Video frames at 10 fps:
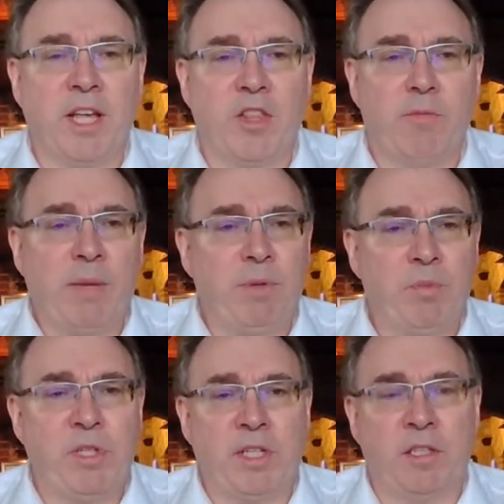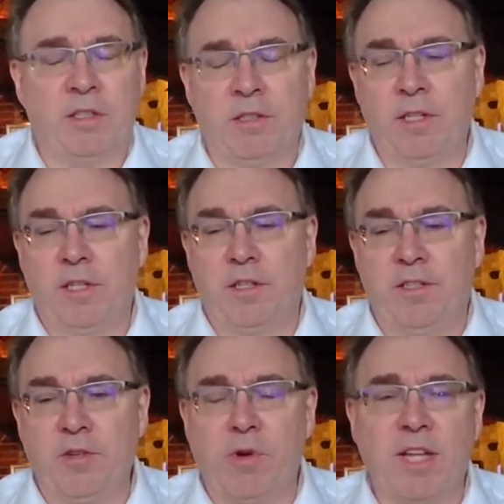Again, there might be particular
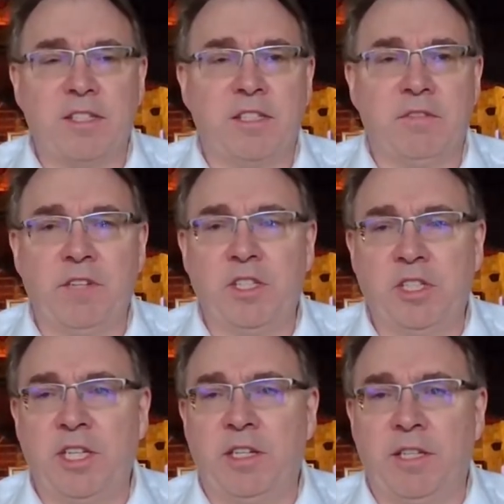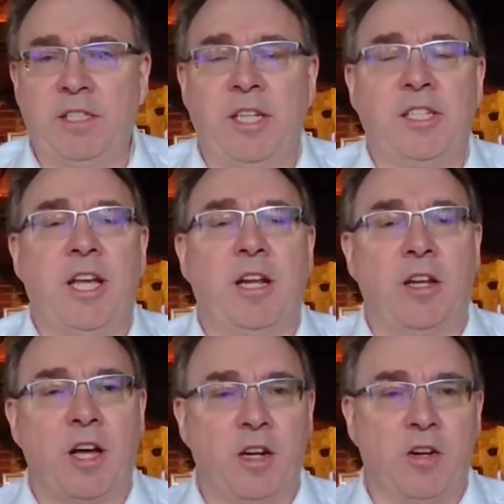nuances of each deal that dictate
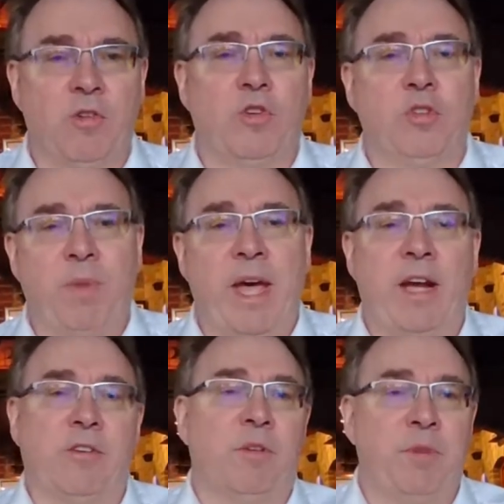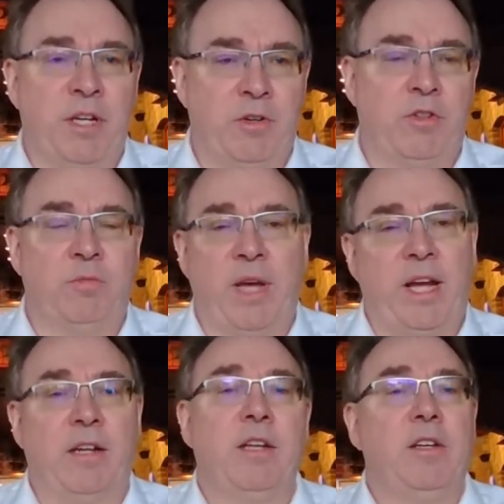a longer holdback or a bigger
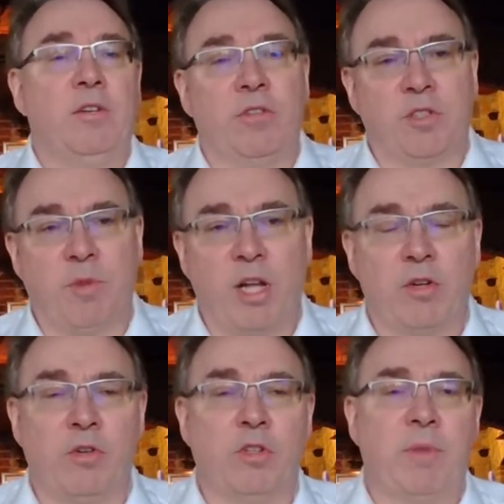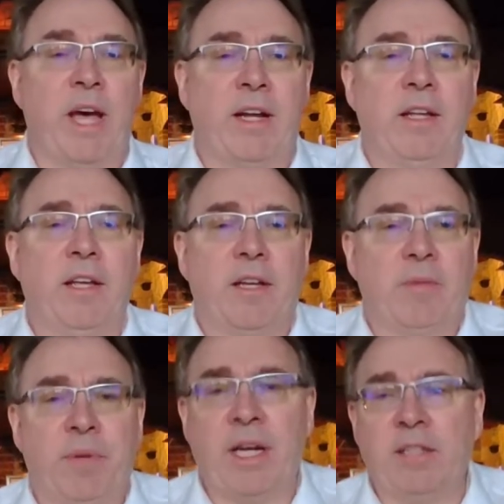holdback or a smaller holdback,
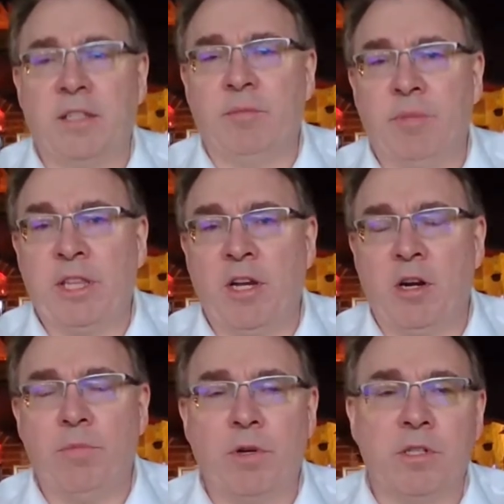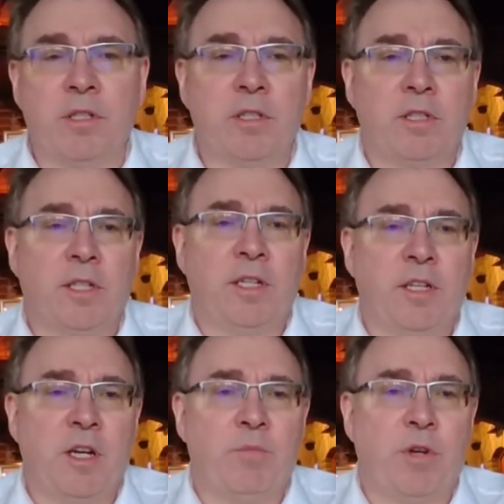but they are important.
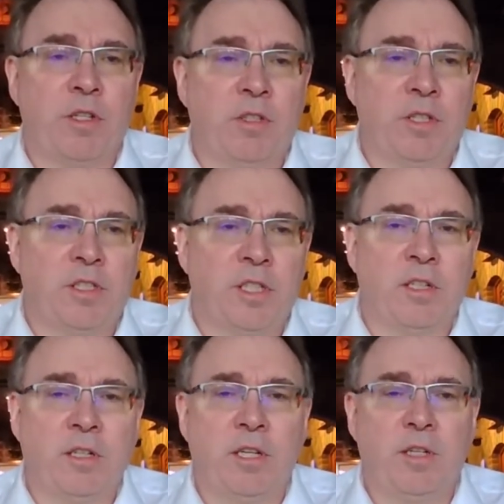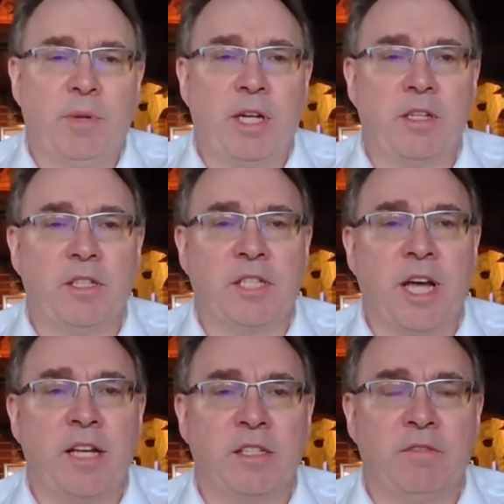They are important to consider depending on the
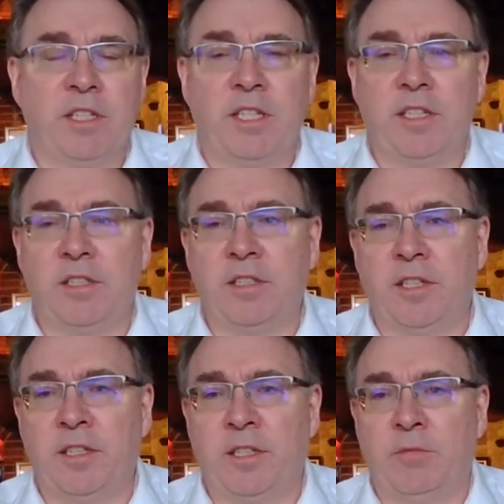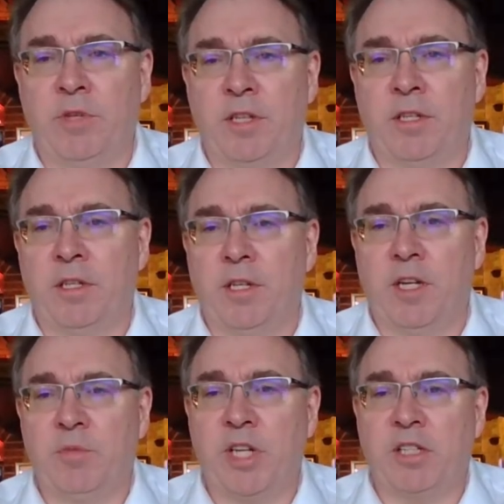size of the deal and what the
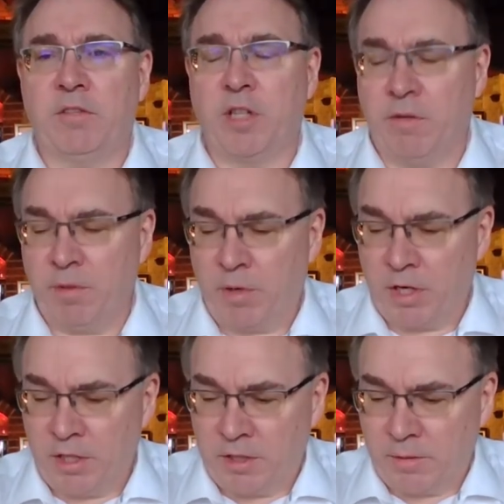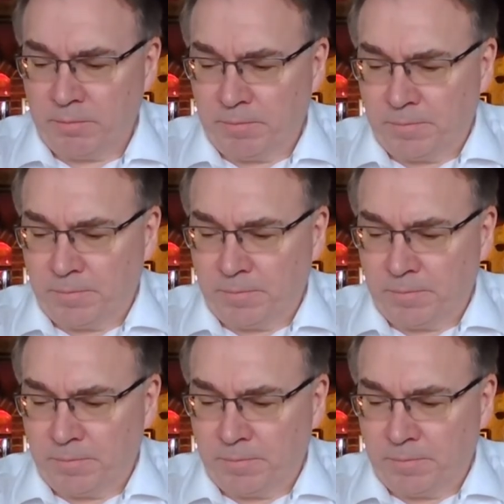objectives are of the parties.